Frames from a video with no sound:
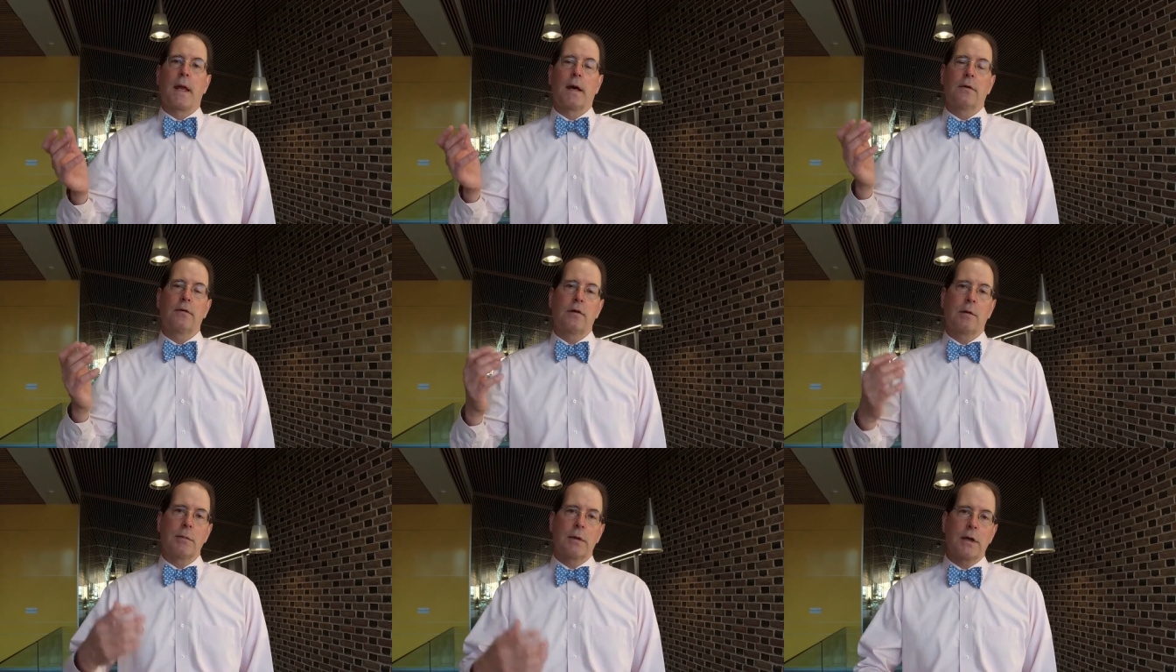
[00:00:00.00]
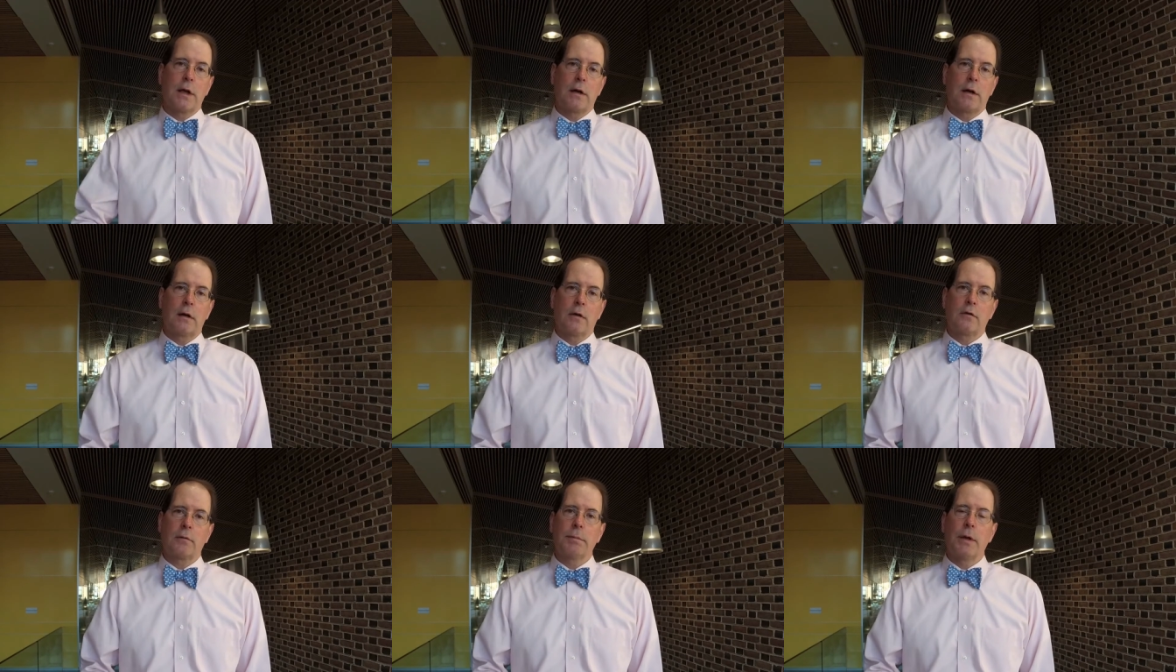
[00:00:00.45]
uh,
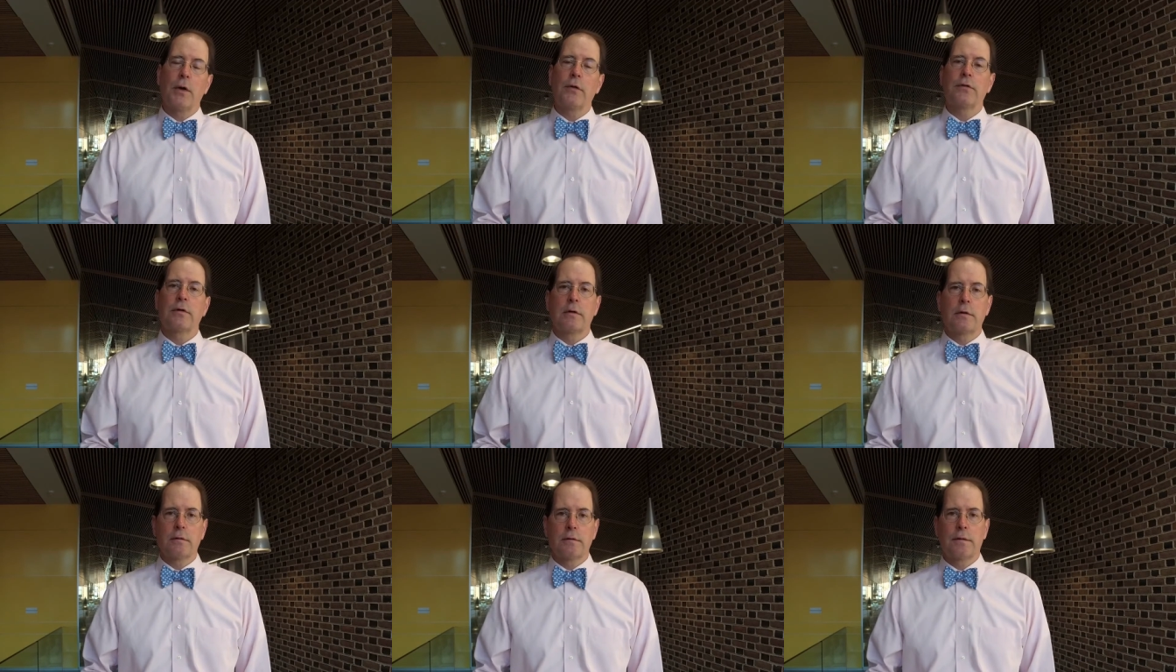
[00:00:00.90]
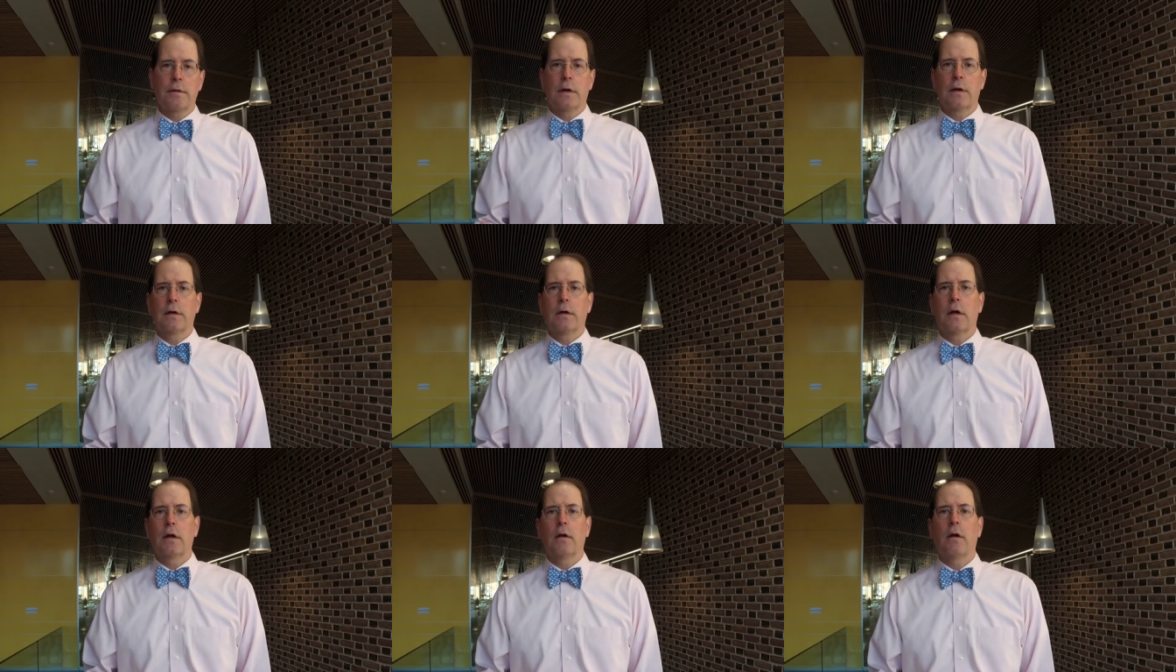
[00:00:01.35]
simulated explosive,
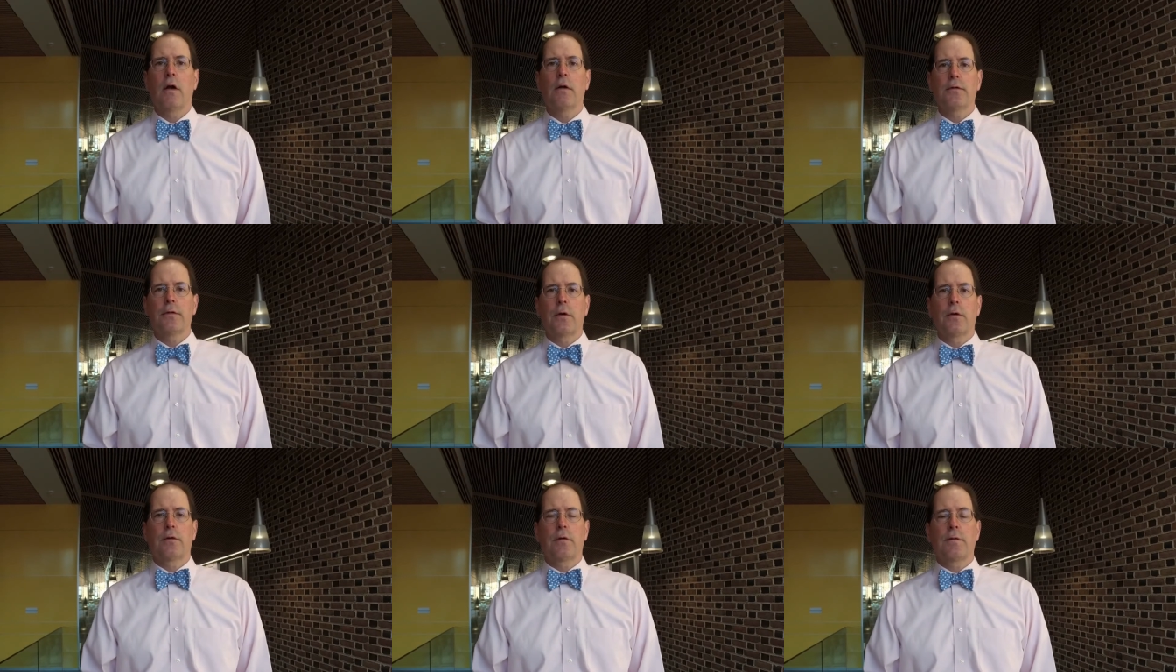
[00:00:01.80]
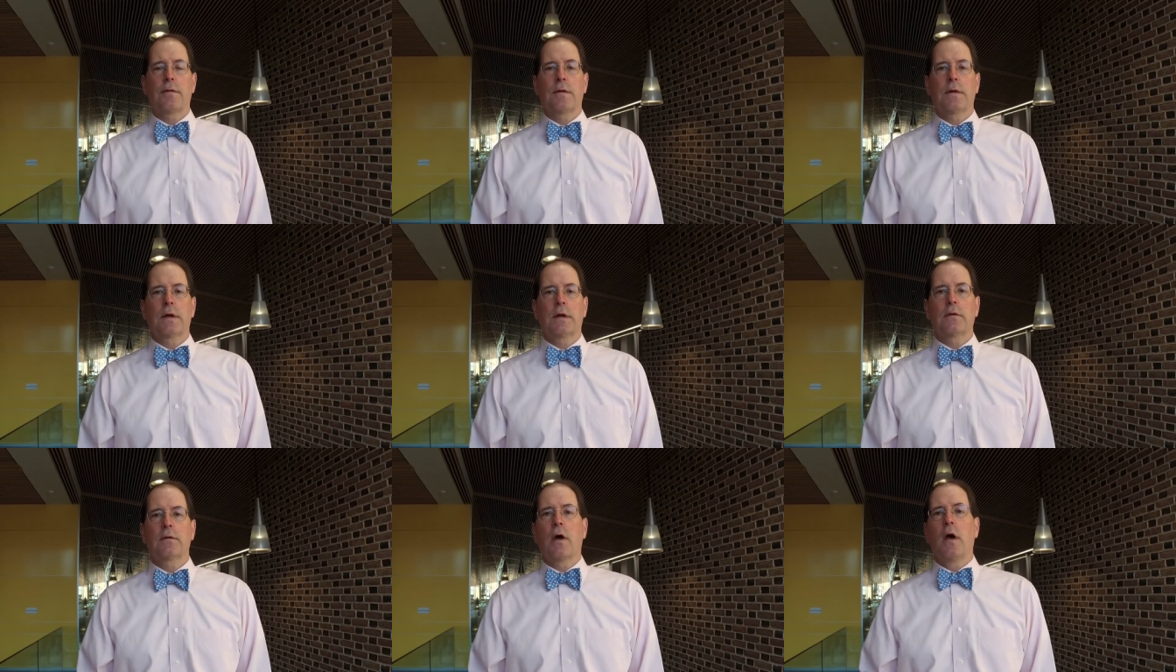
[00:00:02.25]
and, and, all sorts of
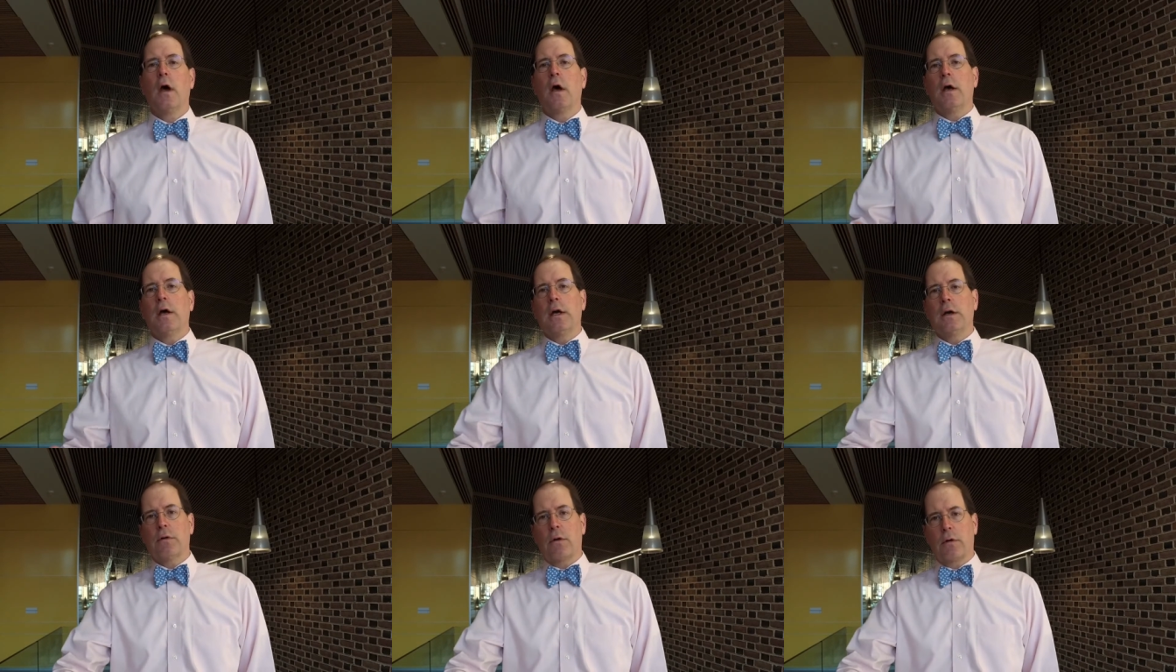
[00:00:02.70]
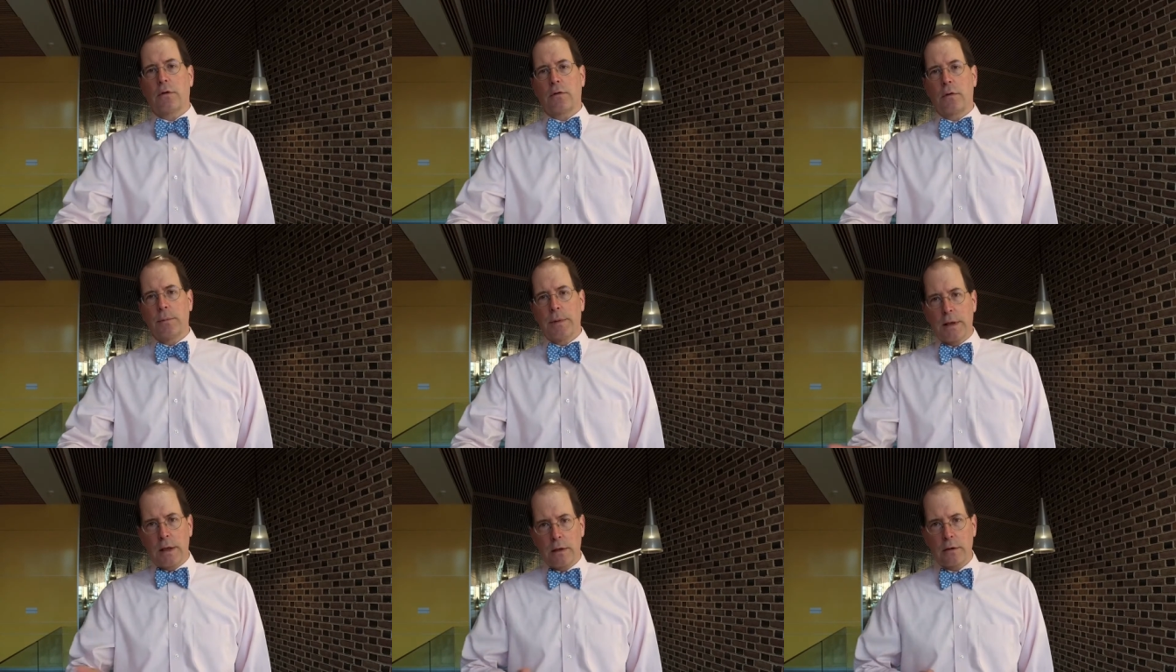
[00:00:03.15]
things in order
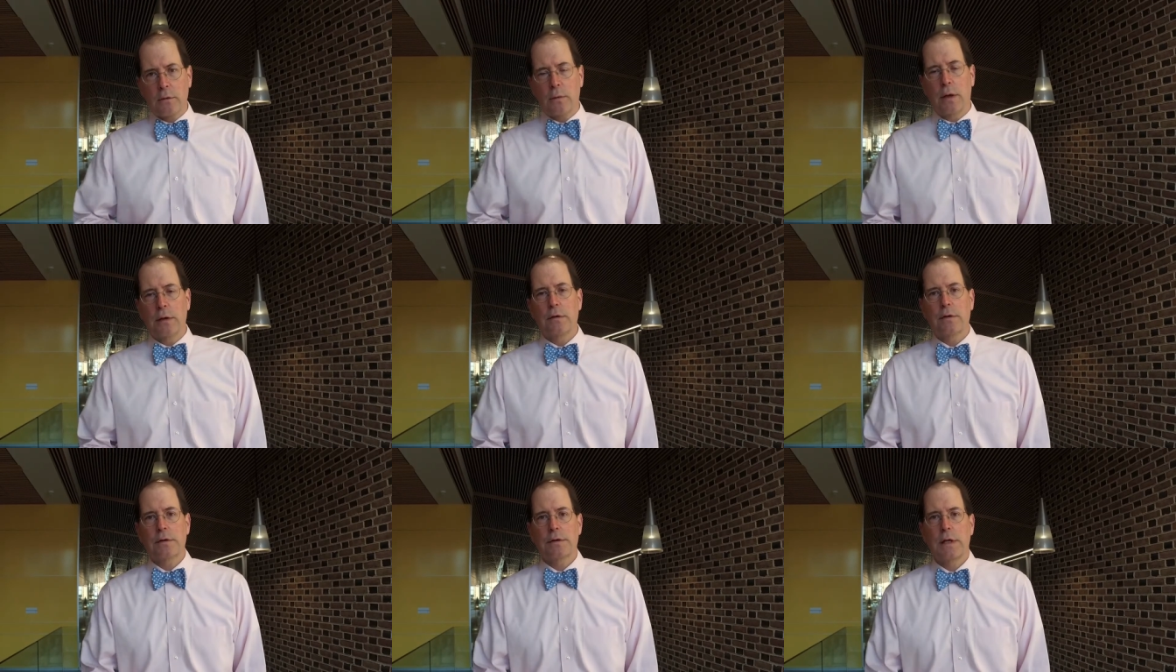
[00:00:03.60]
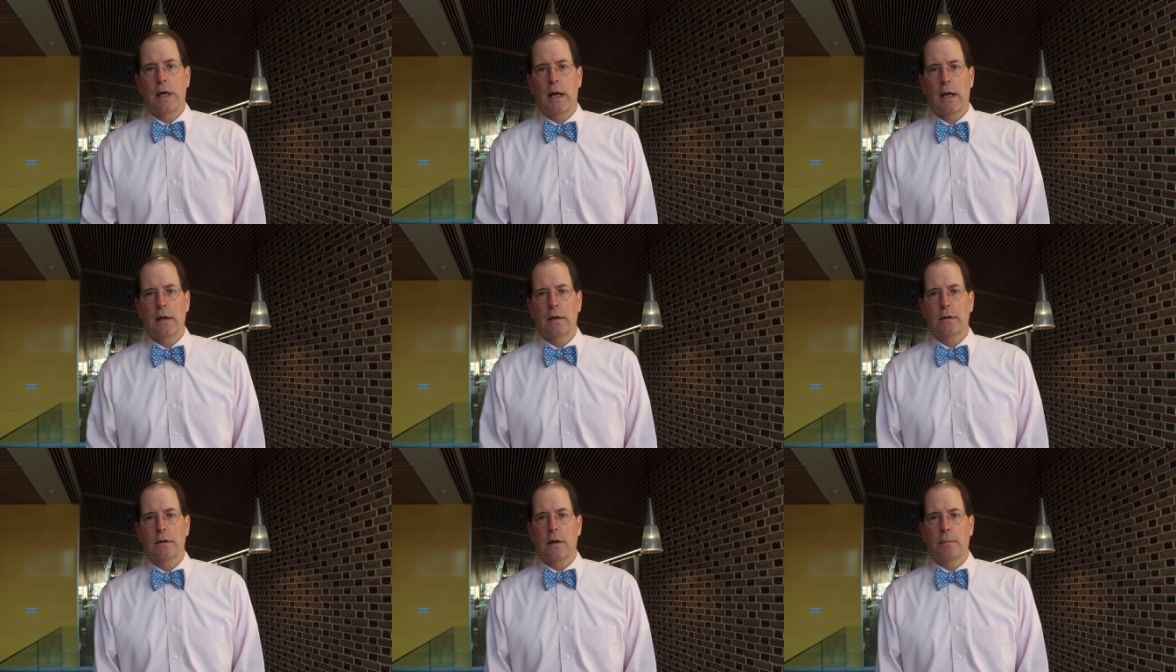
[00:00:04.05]
to begin to
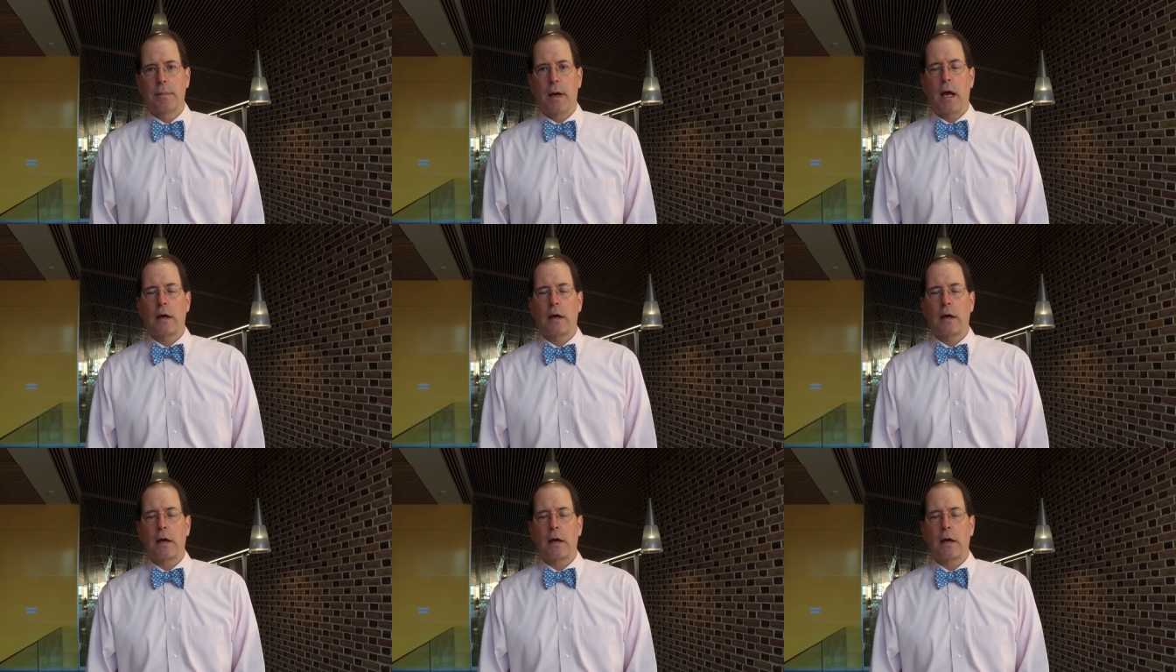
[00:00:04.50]
understand the